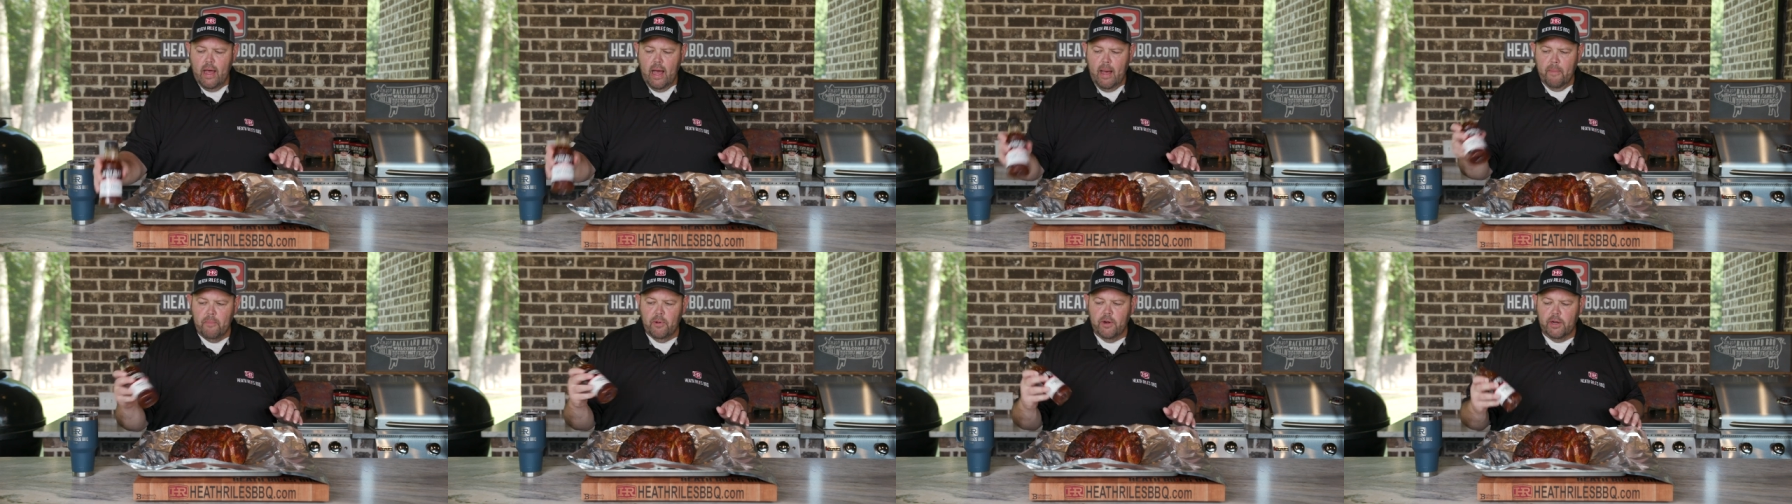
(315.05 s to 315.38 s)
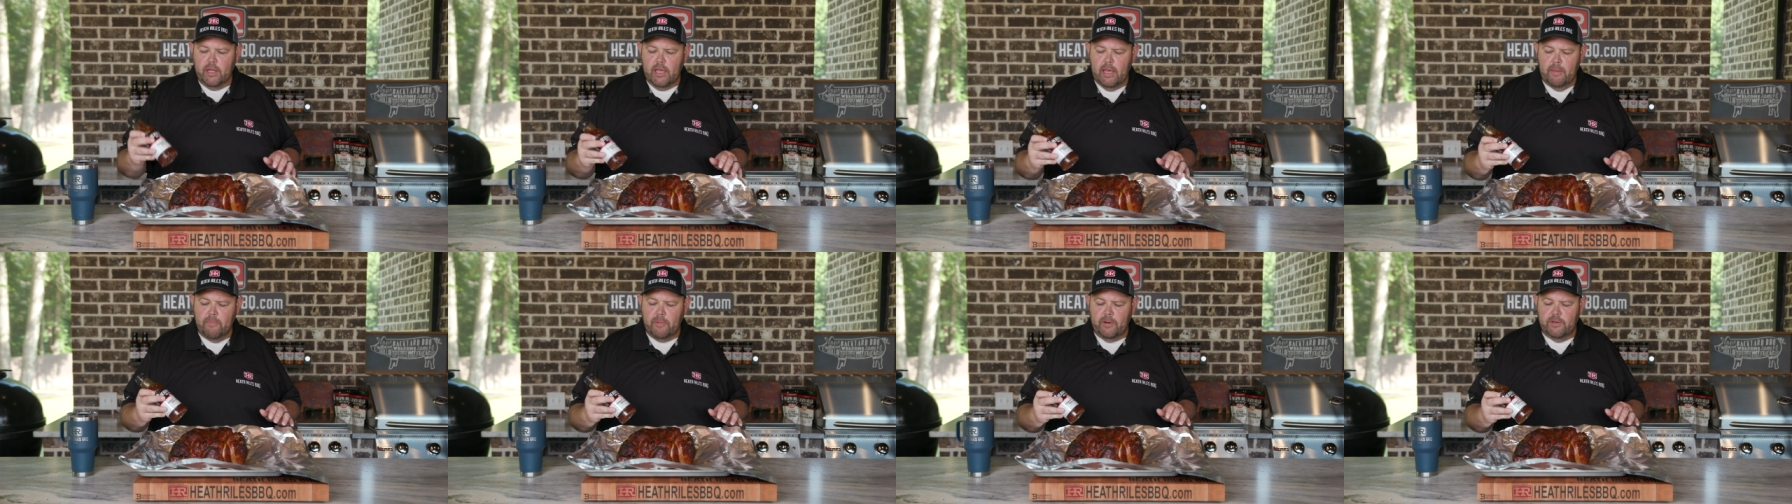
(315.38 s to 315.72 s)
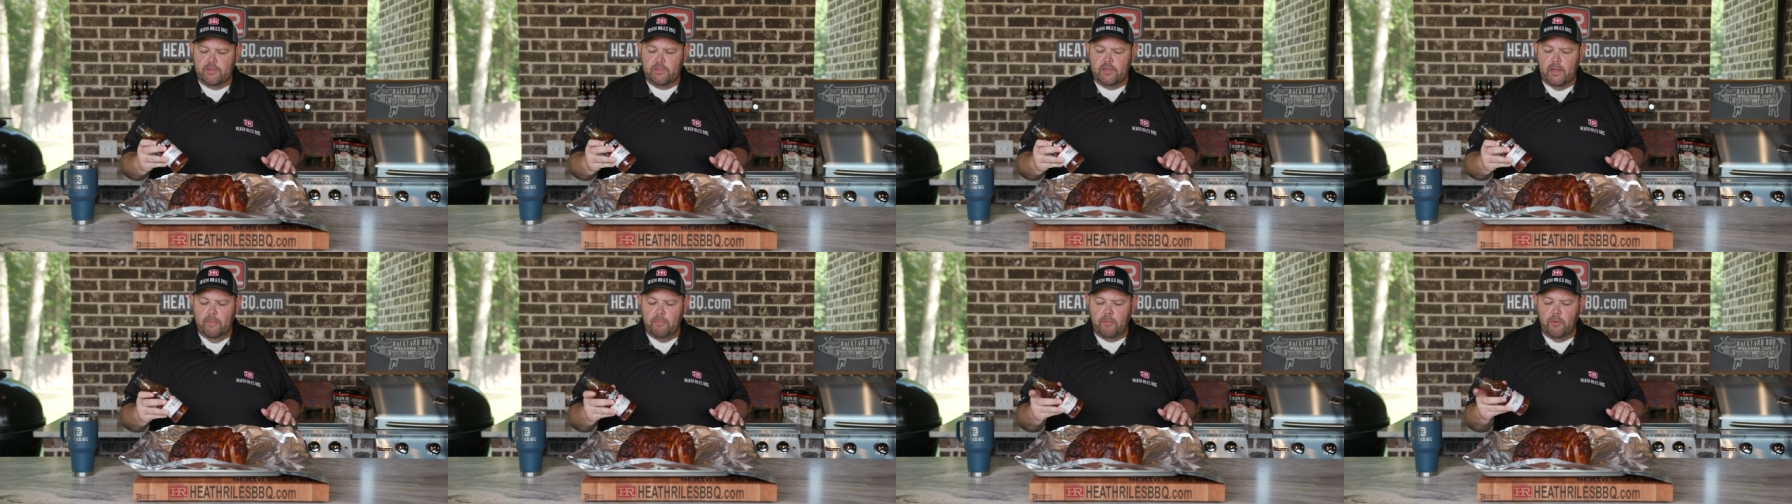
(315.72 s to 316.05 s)
I'm gonna keep it
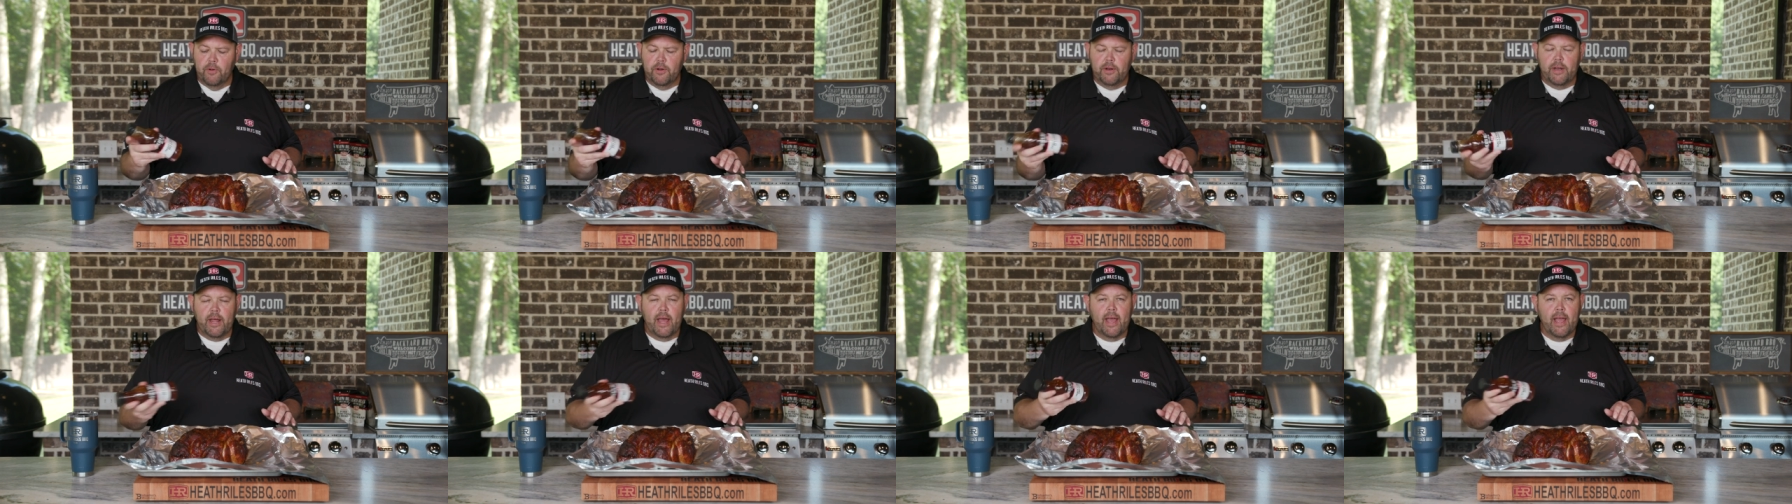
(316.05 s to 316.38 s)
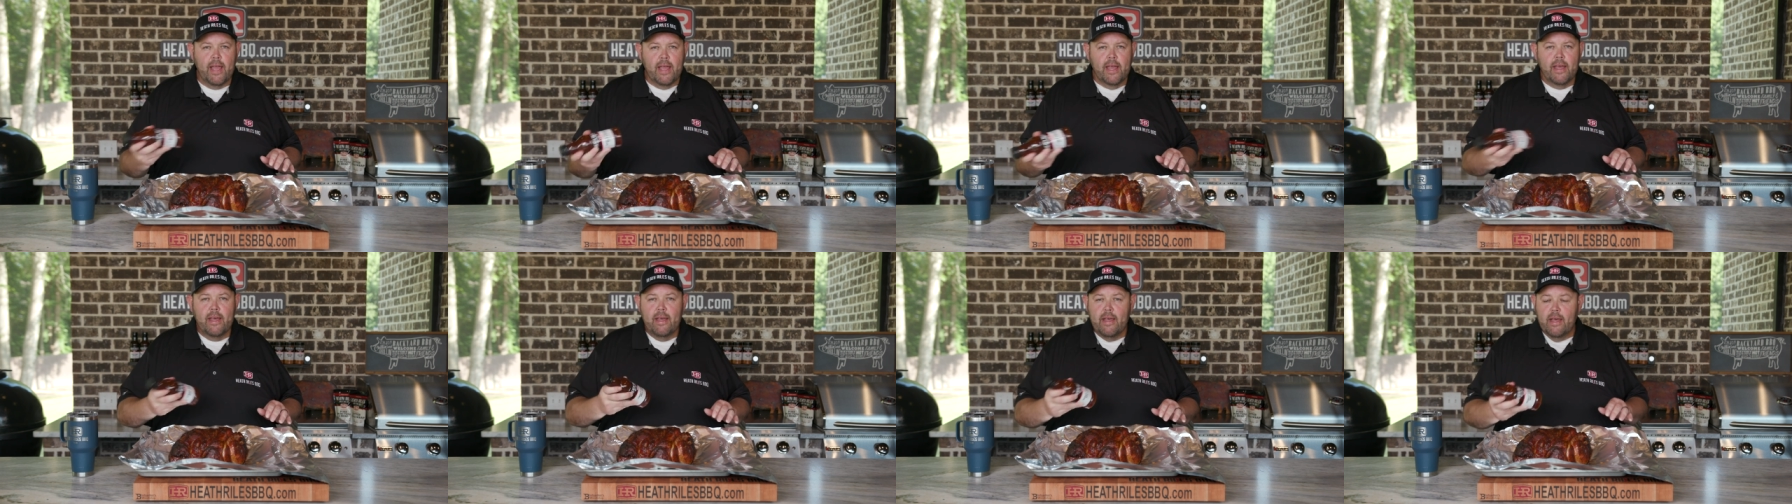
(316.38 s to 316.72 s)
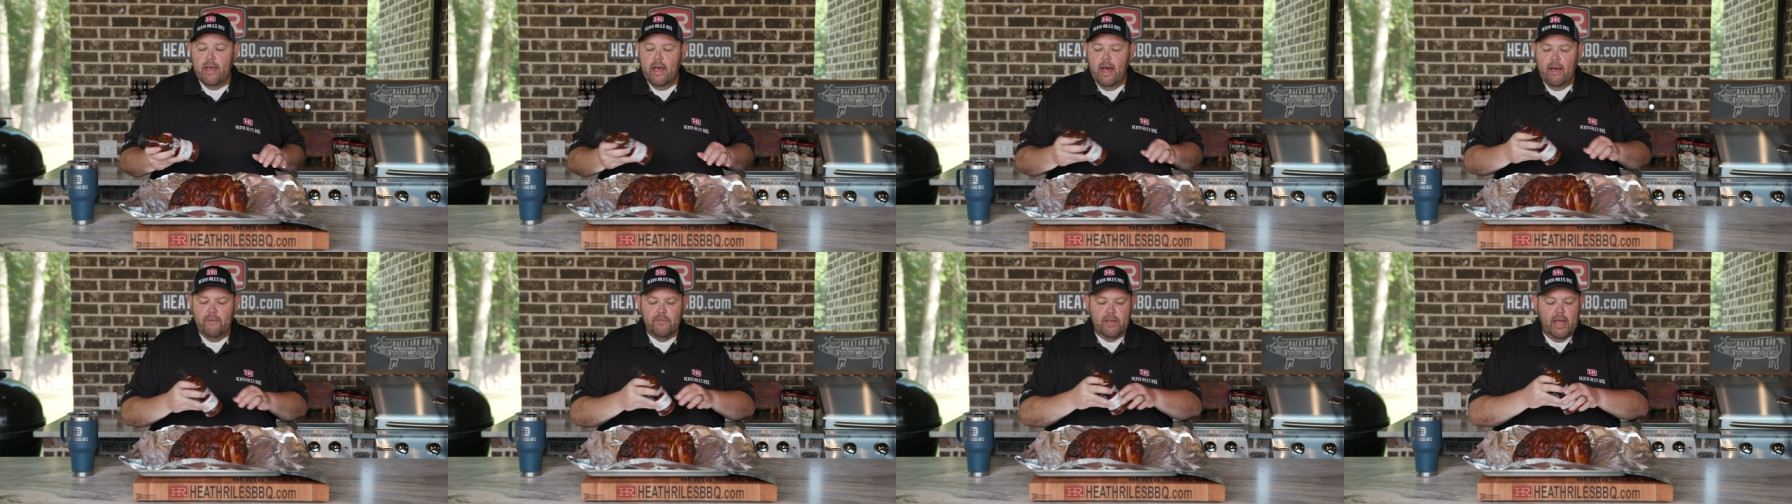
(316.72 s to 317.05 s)
simple today.
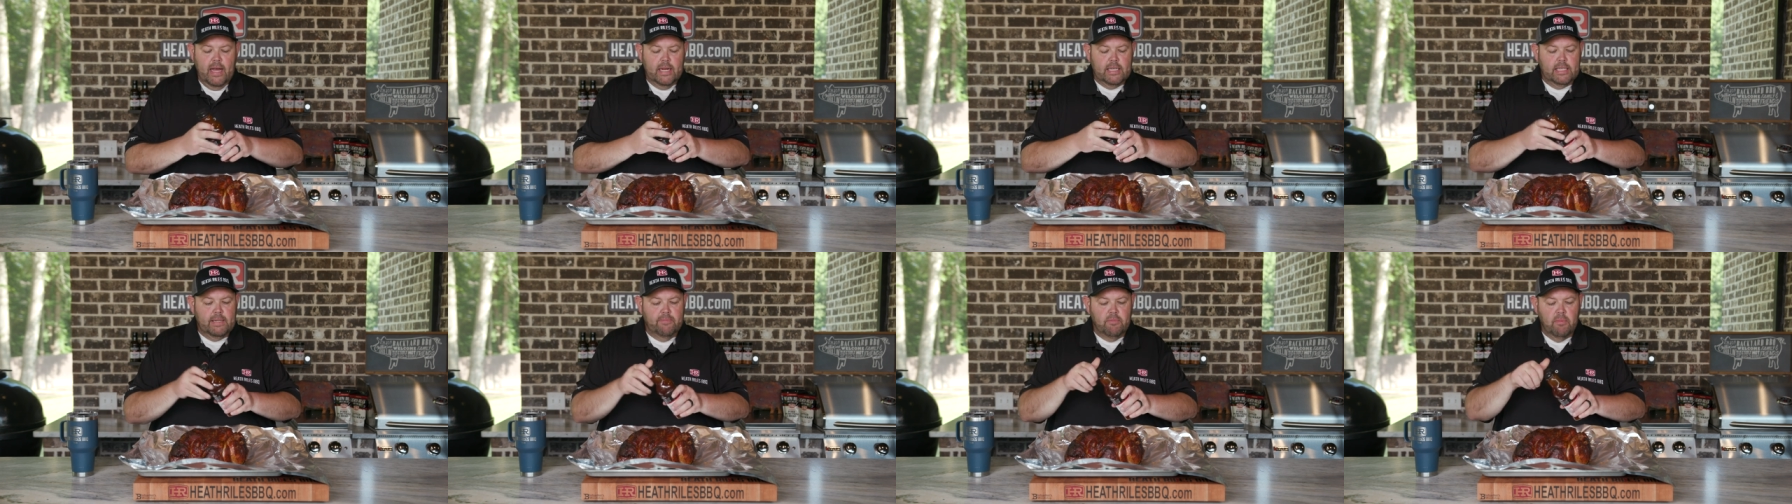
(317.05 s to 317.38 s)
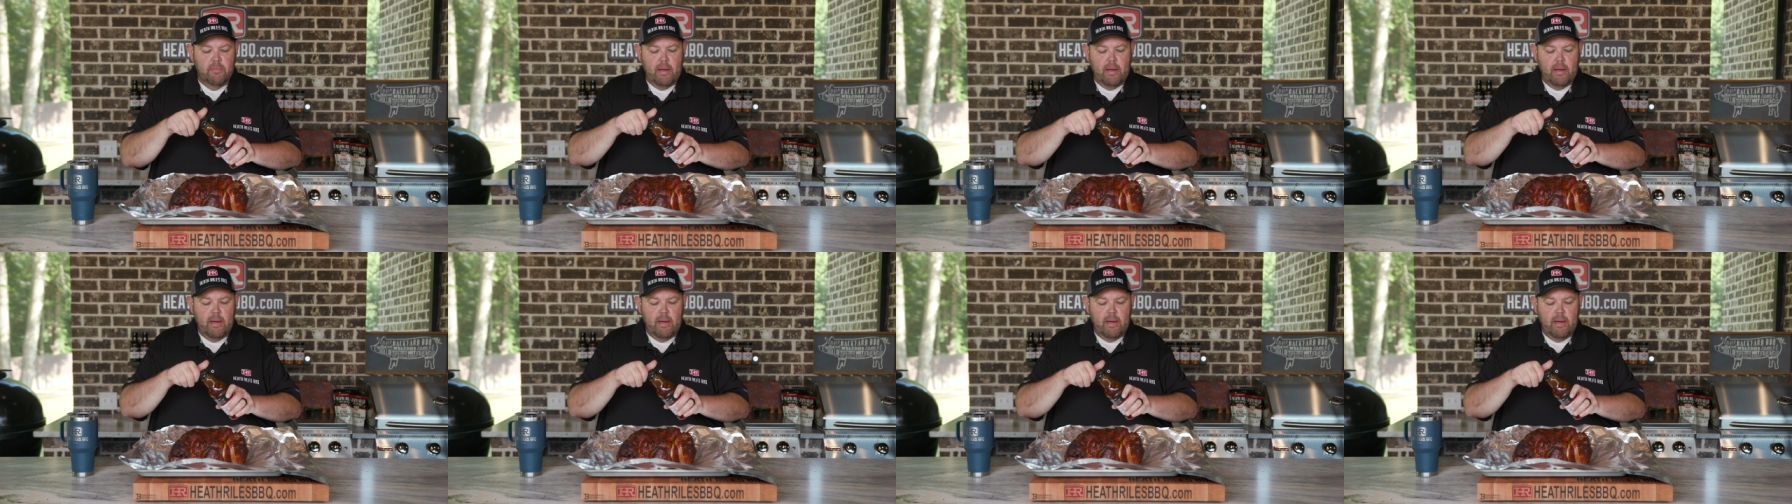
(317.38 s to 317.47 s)
I've got some